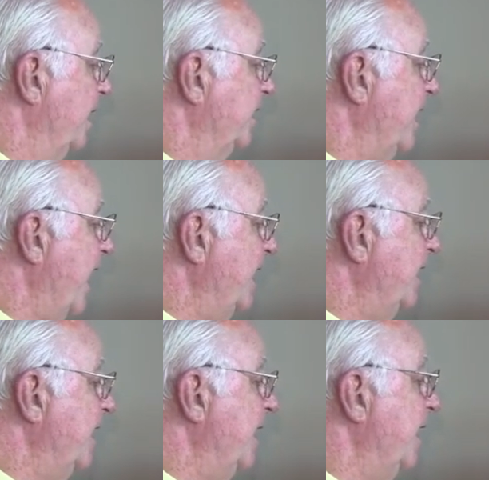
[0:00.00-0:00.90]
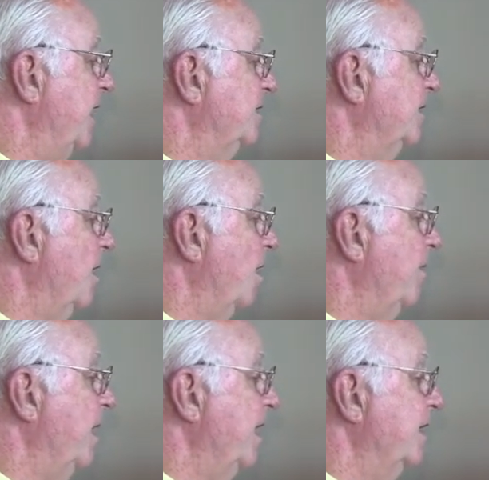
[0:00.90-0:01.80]
The ADNS, the
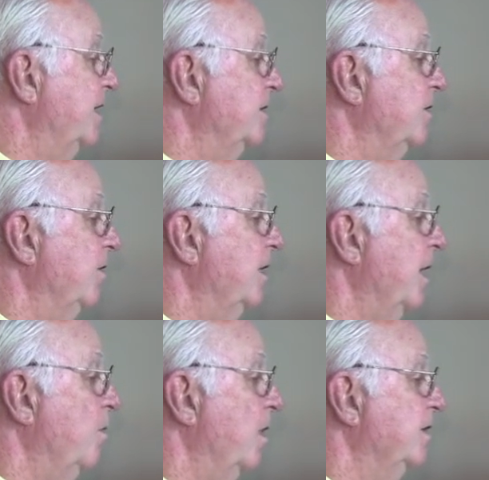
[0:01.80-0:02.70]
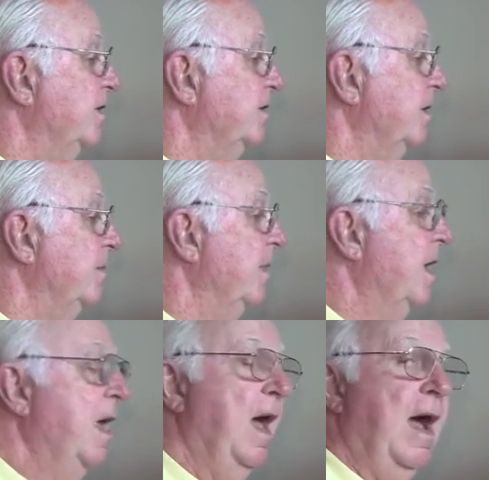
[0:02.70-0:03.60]
Automated Digital Network System,
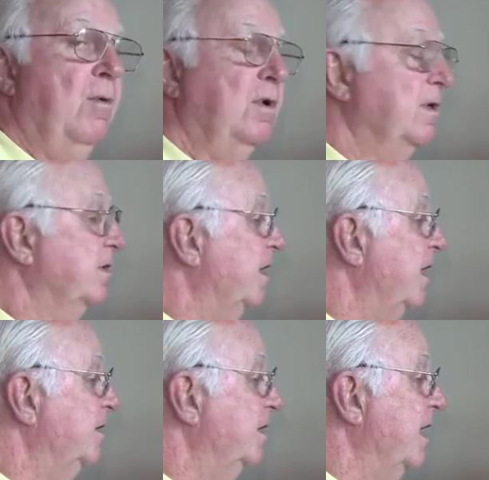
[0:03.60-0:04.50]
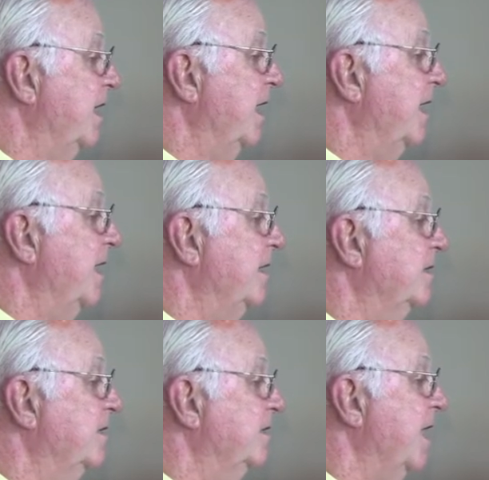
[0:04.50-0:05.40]
I will discuss in that it
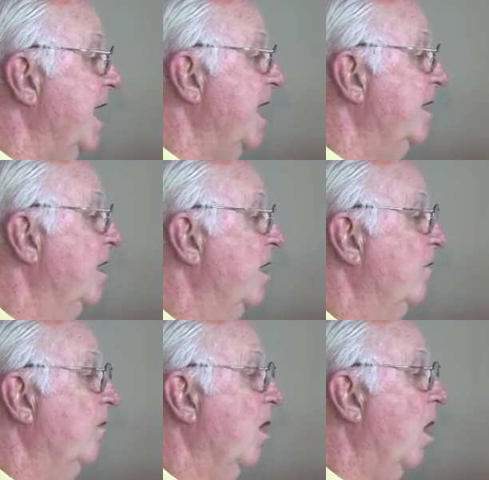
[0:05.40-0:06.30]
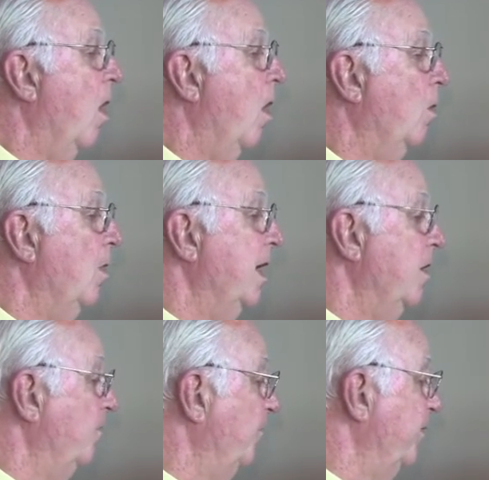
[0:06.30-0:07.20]
is designed for all
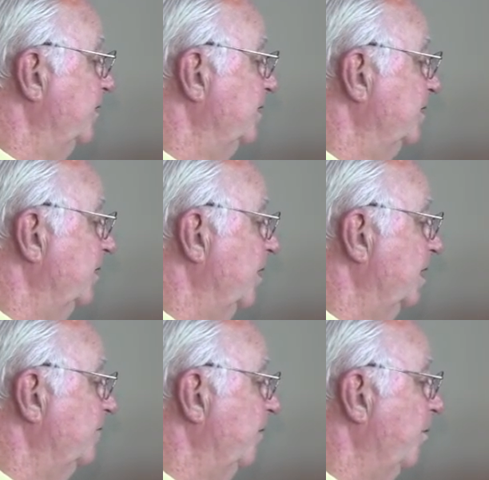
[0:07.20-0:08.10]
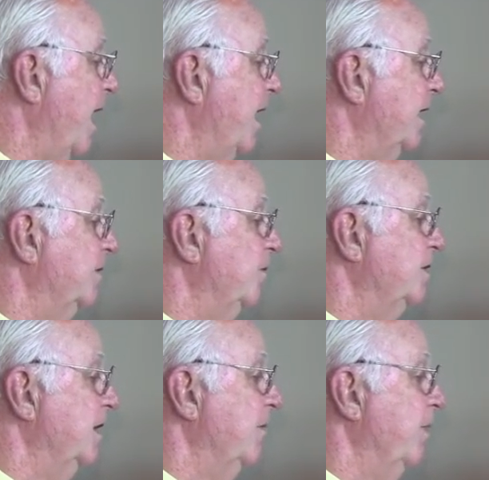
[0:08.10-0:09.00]
radio frequency circuits for routing,
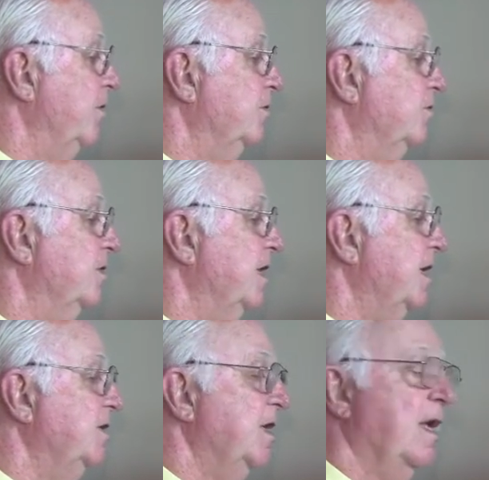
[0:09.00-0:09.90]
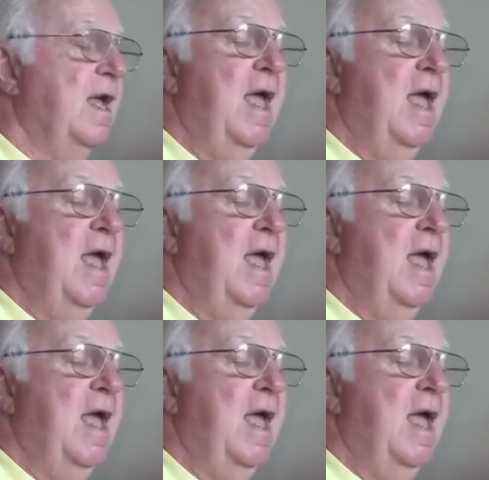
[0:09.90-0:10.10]
switching of both strategic